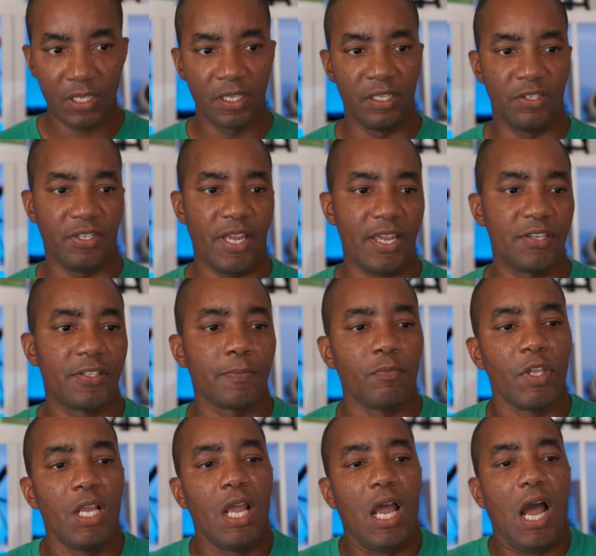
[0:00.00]
He says,
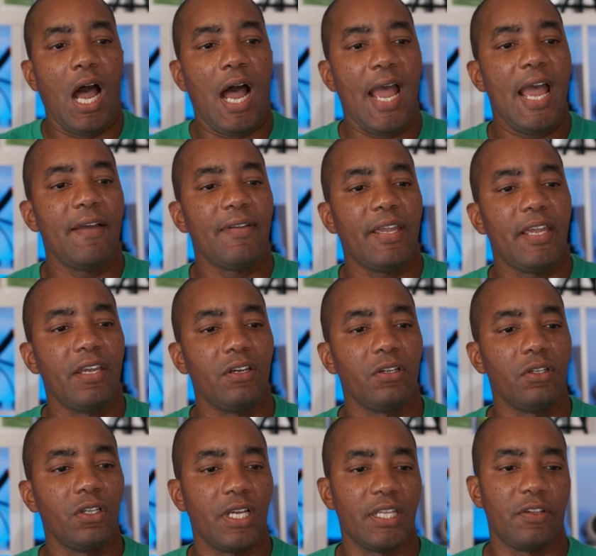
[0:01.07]
I have a
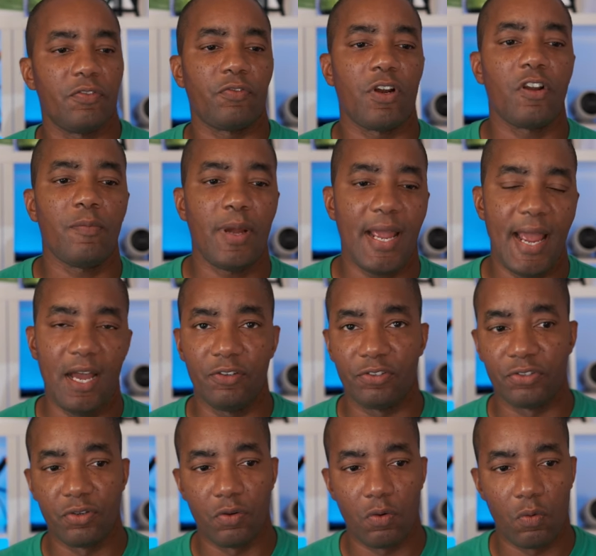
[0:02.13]
hill in the front of my house.